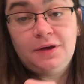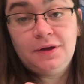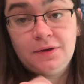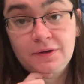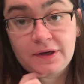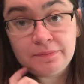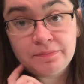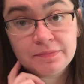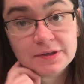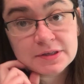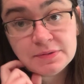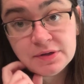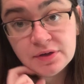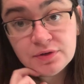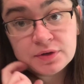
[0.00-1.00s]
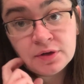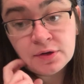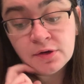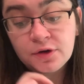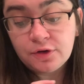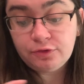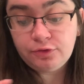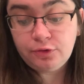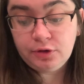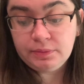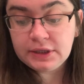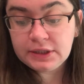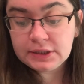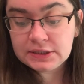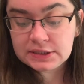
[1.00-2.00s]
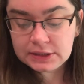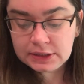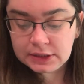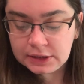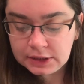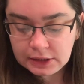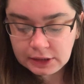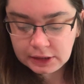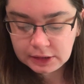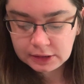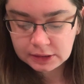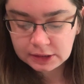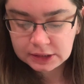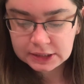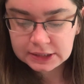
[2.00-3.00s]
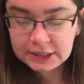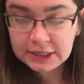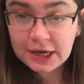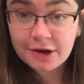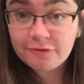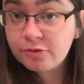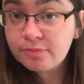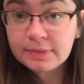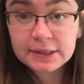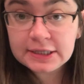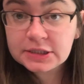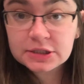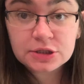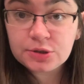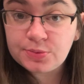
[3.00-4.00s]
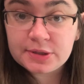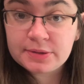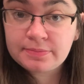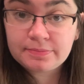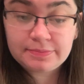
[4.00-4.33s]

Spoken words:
Okay, it's been 4 minutes. Let's see how everybody's doing.